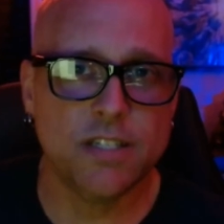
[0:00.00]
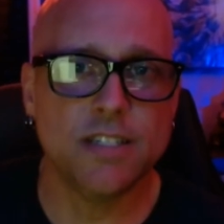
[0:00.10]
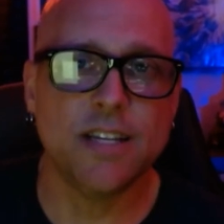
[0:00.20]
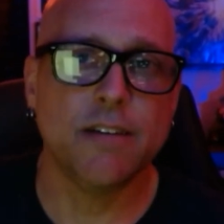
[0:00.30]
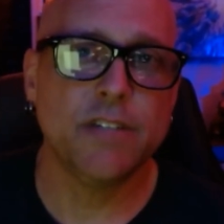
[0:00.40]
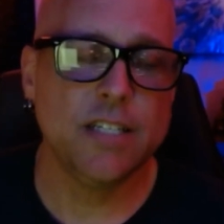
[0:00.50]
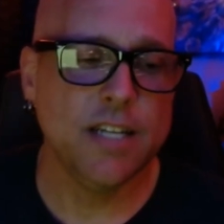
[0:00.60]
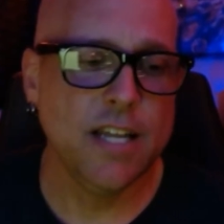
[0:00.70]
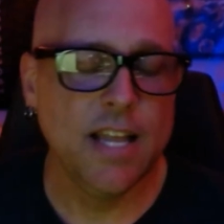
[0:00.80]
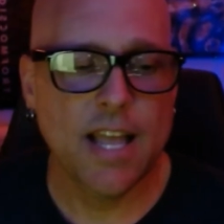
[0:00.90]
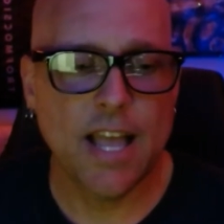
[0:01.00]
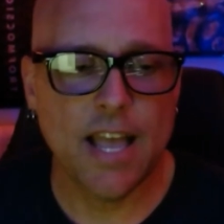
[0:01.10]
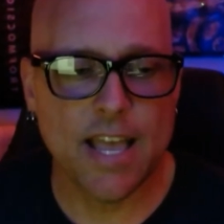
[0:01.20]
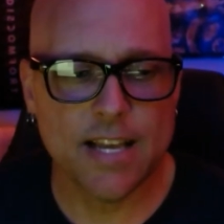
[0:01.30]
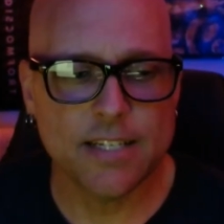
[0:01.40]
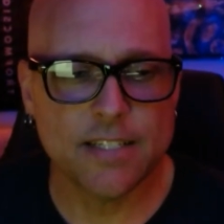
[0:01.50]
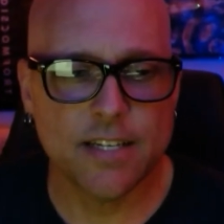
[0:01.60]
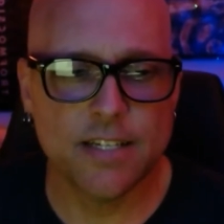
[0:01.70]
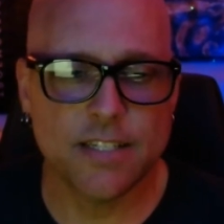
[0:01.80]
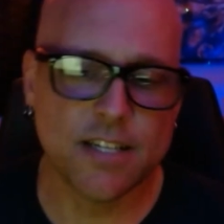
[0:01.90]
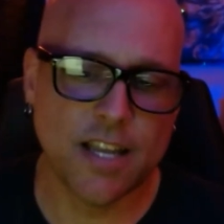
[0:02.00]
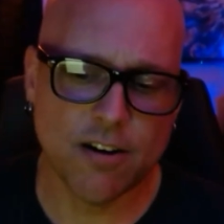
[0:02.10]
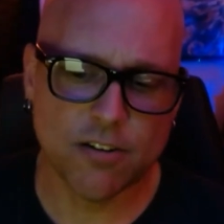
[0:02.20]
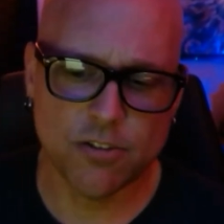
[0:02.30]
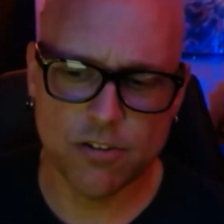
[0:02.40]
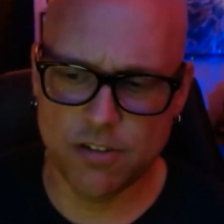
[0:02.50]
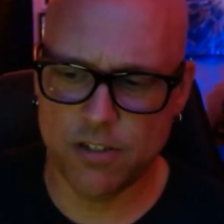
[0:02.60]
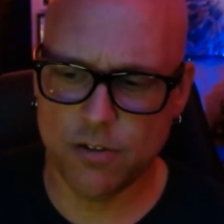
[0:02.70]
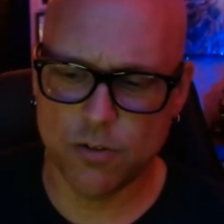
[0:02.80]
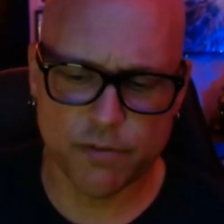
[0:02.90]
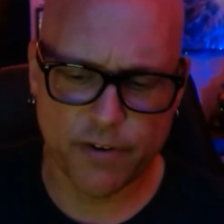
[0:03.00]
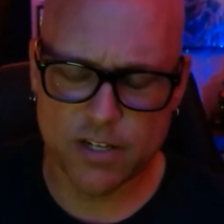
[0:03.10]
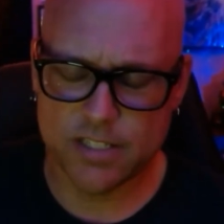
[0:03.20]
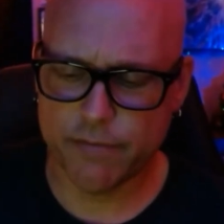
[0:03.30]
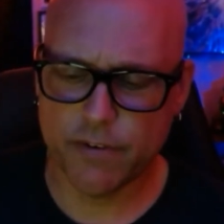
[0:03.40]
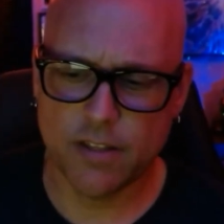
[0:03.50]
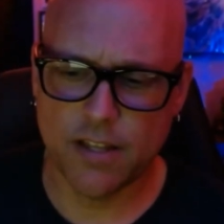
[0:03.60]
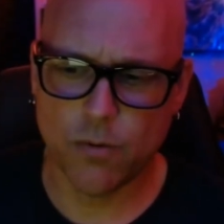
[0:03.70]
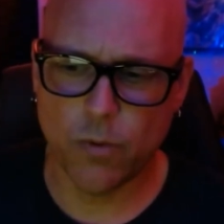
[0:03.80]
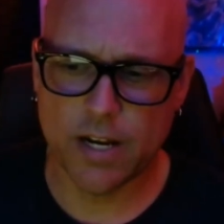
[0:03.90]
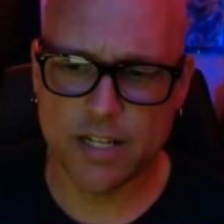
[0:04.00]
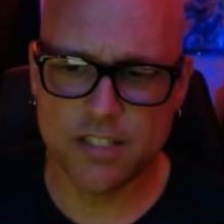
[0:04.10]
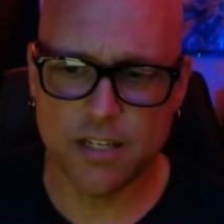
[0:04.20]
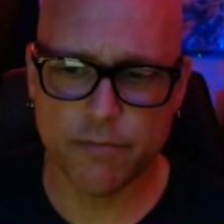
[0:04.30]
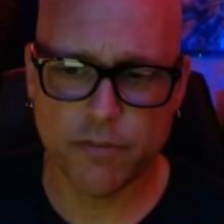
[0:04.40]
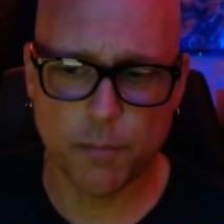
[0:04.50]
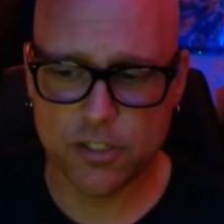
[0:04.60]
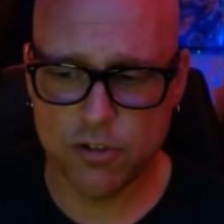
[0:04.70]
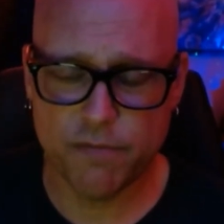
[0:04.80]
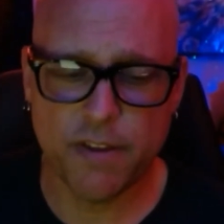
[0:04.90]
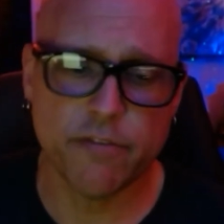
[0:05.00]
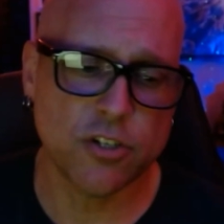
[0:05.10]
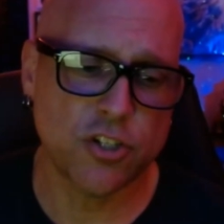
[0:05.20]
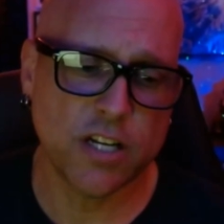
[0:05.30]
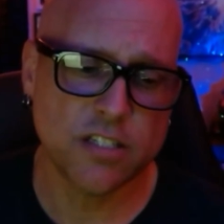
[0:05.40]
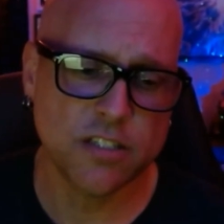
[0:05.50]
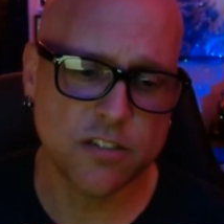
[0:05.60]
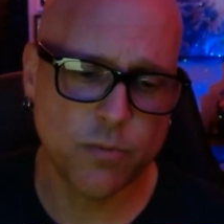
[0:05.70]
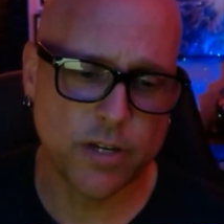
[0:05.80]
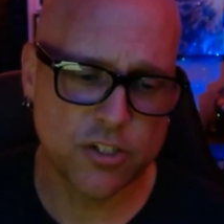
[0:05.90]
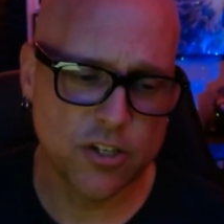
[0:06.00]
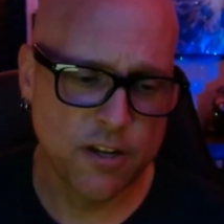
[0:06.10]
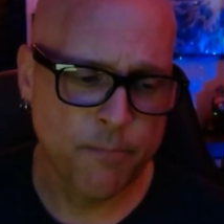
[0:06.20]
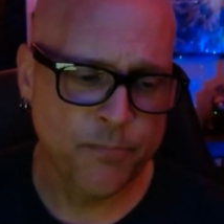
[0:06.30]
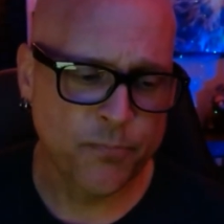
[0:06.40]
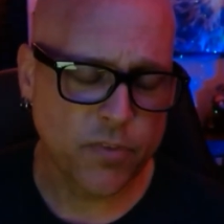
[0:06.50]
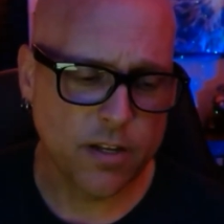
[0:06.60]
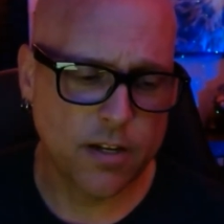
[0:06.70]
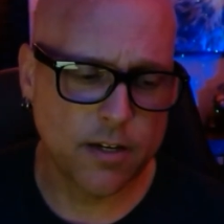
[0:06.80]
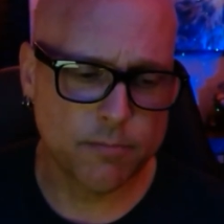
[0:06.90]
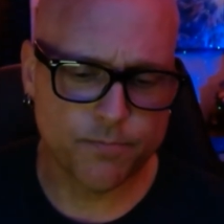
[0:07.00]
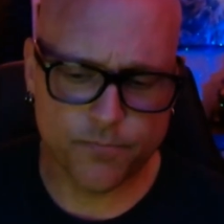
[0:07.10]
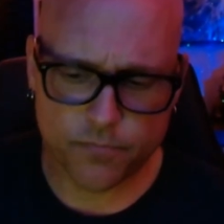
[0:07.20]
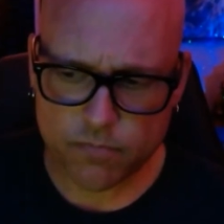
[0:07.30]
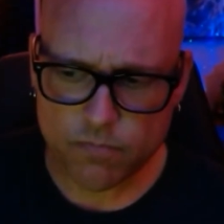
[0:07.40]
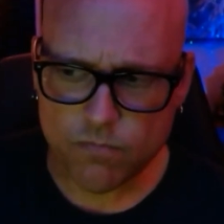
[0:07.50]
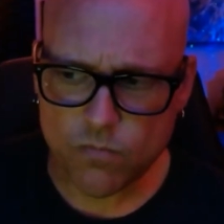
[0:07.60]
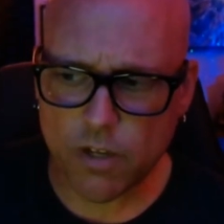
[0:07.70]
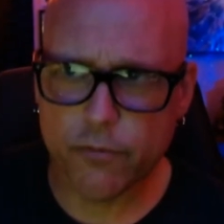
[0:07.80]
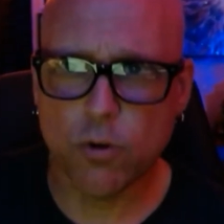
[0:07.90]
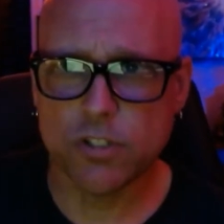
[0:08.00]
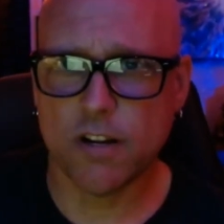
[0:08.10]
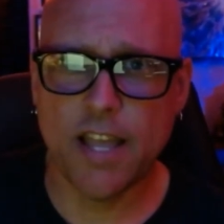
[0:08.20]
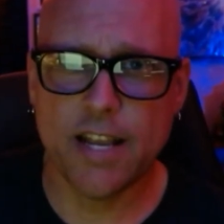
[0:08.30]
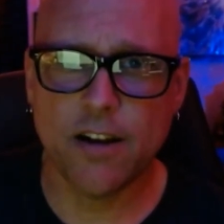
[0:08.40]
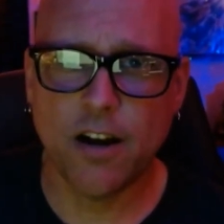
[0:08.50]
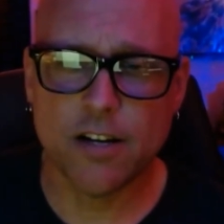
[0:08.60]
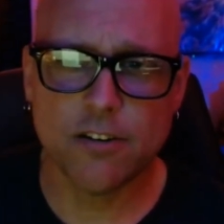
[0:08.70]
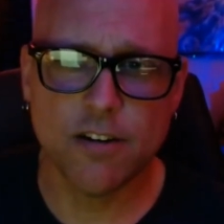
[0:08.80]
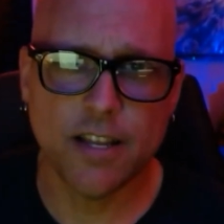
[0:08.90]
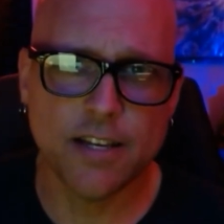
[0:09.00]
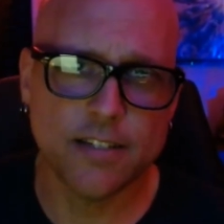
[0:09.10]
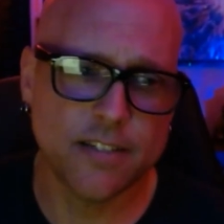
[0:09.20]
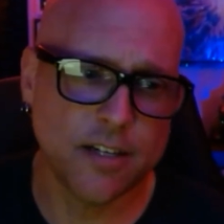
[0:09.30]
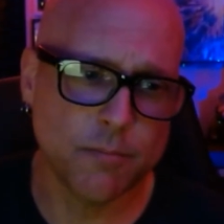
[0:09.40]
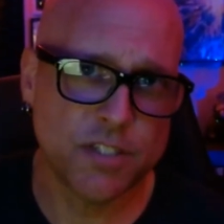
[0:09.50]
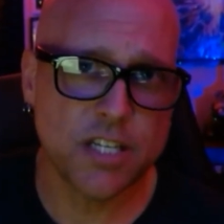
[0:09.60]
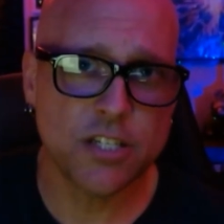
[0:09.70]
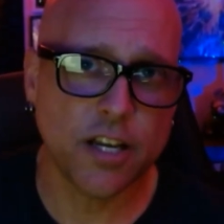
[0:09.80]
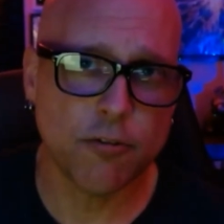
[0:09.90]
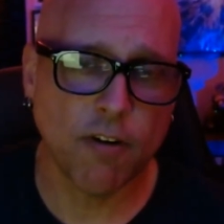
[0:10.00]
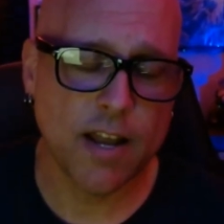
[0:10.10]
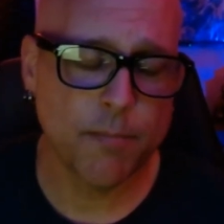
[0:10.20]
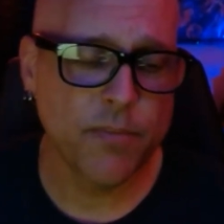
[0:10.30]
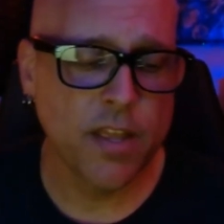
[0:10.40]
as evident. And his character was very different than what I'd seen from my two favorite Jasons, which, of course, are Kane Hodder and CJ Graham,